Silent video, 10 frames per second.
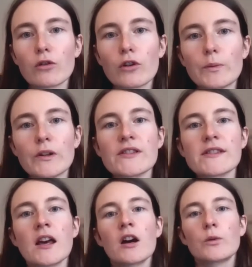
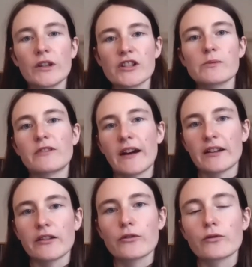corpus, which is
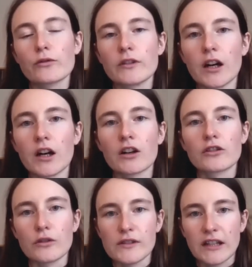provided through the
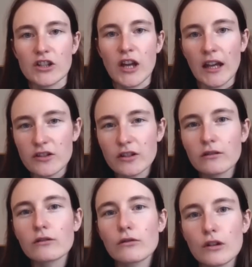NoSketch
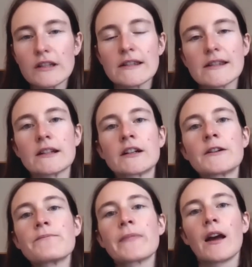engine
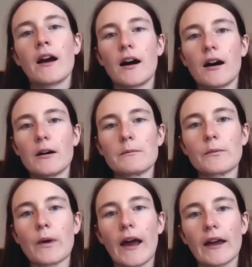concordancer.
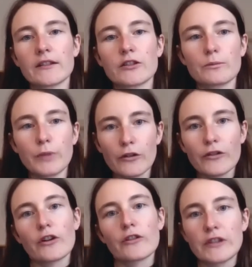Um, and
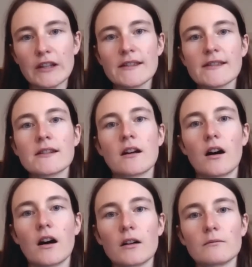both of these
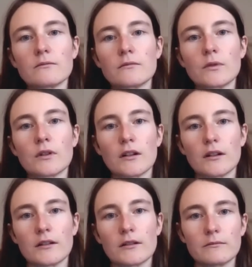um,
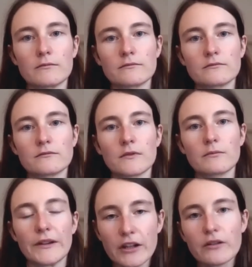um,
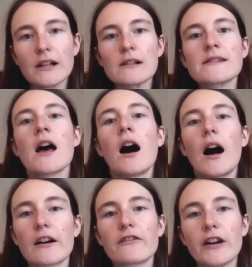materials
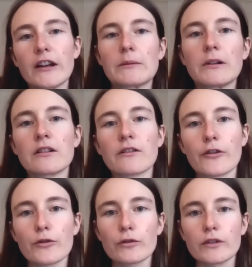are available
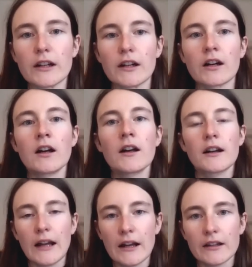through the
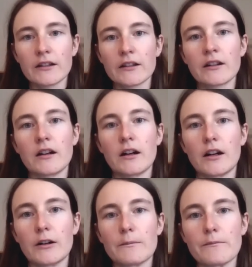Clarin
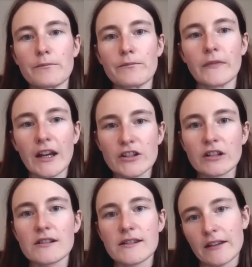
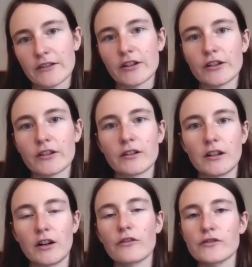National Center uh, of